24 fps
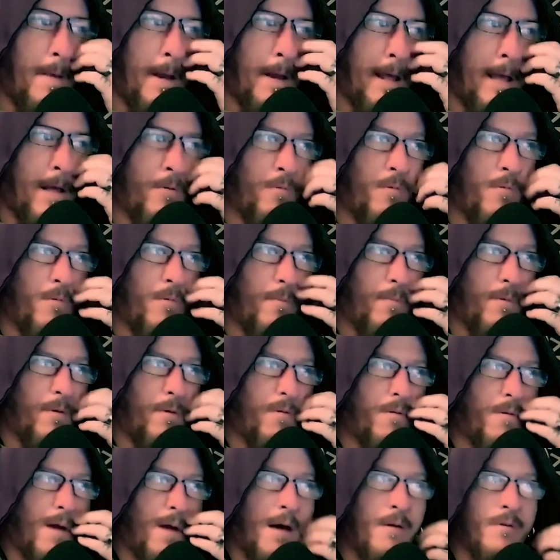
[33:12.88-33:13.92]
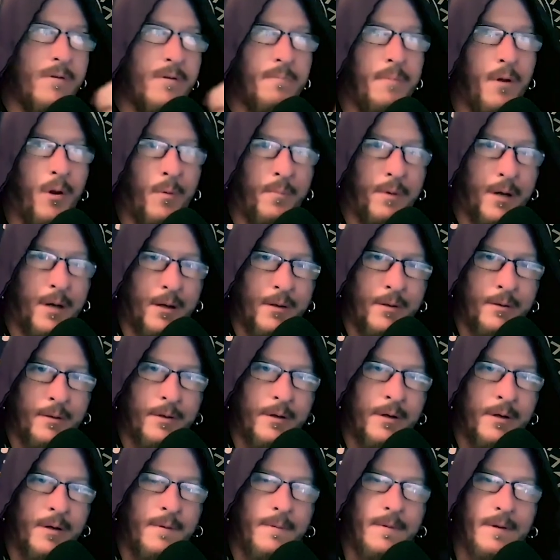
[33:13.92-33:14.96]
again,
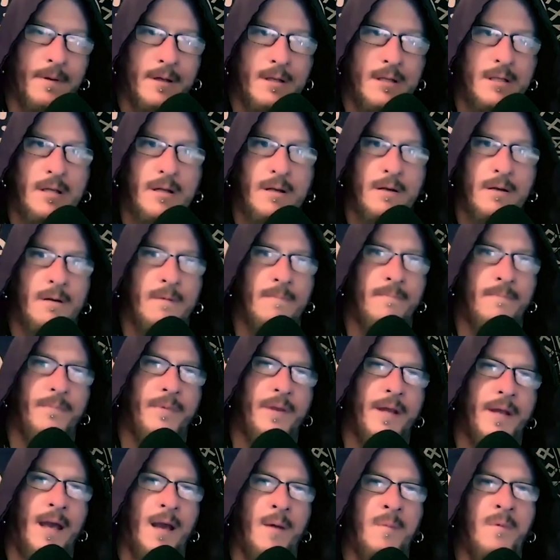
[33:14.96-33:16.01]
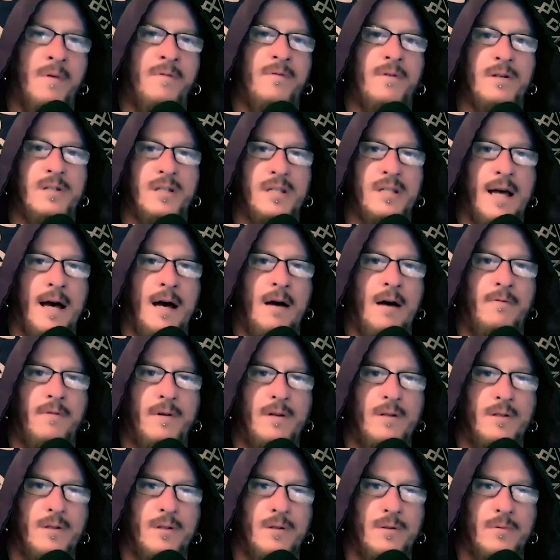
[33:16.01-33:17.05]
Rautblomgander is the name of the staff.
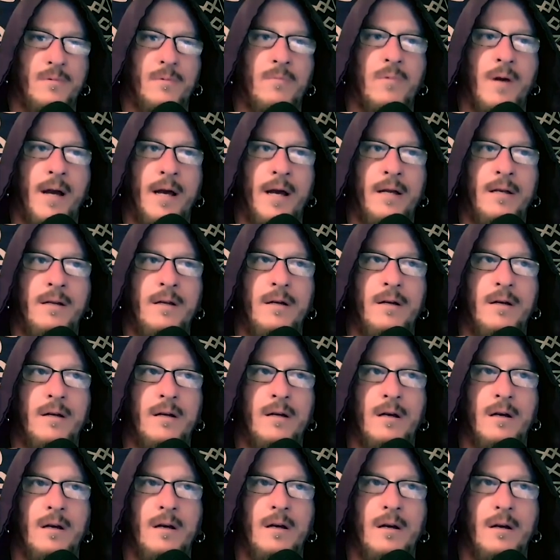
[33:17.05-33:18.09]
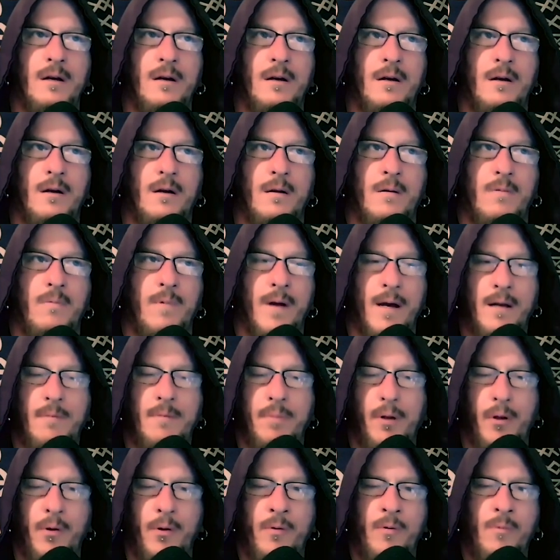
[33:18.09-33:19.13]
It's red, red
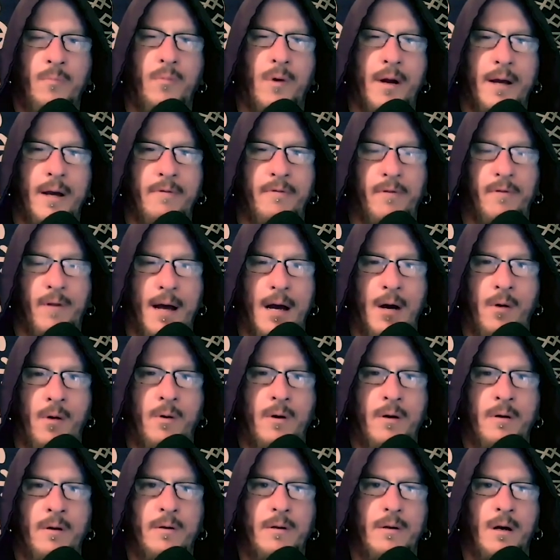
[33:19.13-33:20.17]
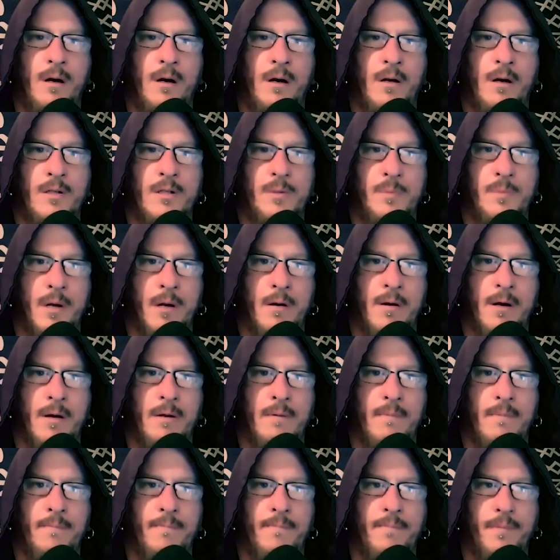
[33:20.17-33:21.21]
bloom, red flower, uh, spirit.
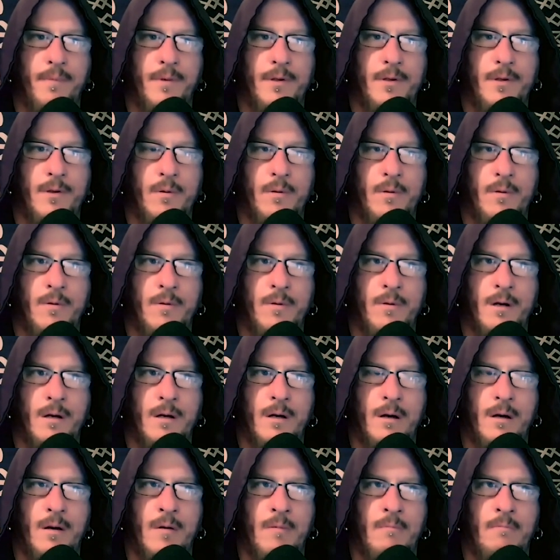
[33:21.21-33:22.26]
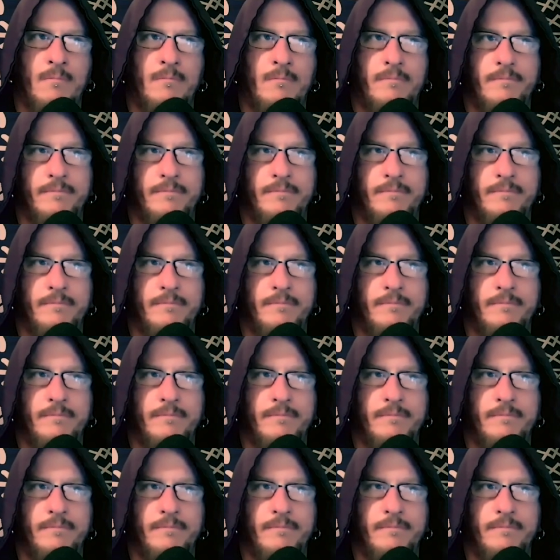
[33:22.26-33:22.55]
So um,